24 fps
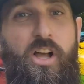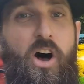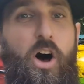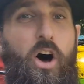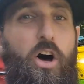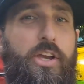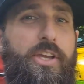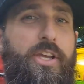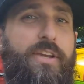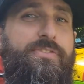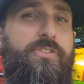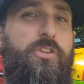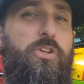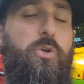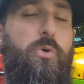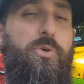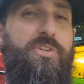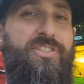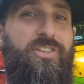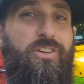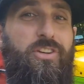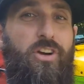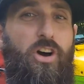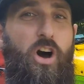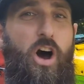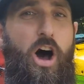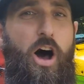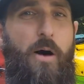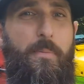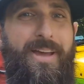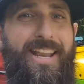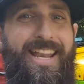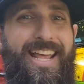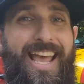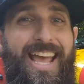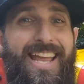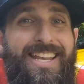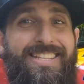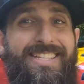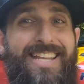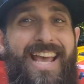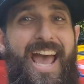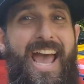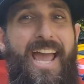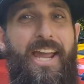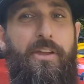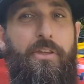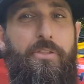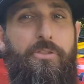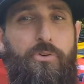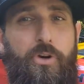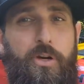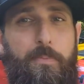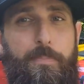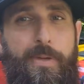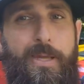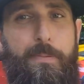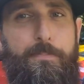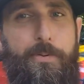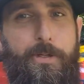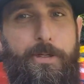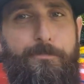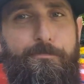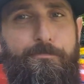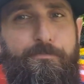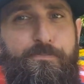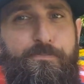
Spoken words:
all you have to do is comment and tag 3 people.